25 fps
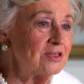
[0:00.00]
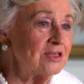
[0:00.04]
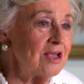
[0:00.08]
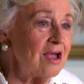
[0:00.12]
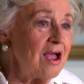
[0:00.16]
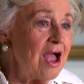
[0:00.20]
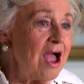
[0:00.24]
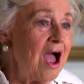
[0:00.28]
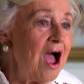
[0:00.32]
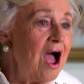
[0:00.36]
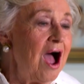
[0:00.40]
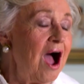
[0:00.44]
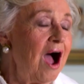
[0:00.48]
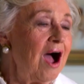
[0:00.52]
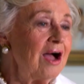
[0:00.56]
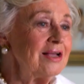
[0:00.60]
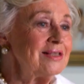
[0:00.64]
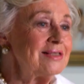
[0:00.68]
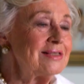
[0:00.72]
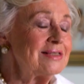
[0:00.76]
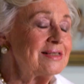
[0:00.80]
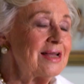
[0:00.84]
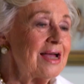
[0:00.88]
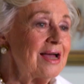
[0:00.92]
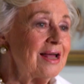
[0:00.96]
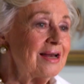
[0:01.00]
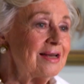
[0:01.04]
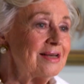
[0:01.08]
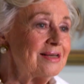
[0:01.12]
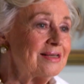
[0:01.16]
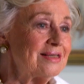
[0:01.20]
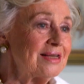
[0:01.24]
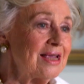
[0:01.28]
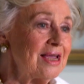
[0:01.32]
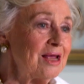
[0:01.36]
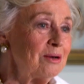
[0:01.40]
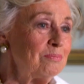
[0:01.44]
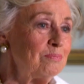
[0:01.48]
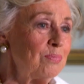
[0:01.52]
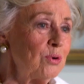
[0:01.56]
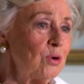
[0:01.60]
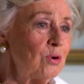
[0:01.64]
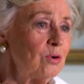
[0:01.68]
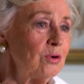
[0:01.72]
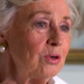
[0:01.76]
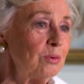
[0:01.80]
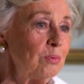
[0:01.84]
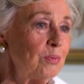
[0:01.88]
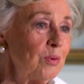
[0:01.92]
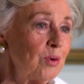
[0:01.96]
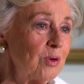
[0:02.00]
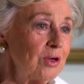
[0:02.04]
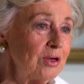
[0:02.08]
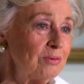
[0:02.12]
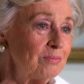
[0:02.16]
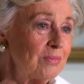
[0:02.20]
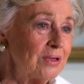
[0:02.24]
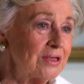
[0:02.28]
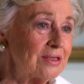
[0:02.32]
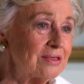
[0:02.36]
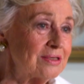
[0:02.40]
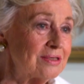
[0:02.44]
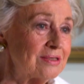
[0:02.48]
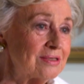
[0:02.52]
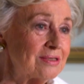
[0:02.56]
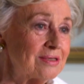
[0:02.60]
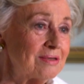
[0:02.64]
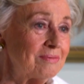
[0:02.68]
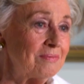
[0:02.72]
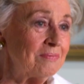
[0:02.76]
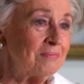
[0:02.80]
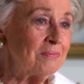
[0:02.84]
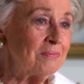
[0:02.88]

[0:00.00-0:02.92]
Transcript: So I started to get board appointments.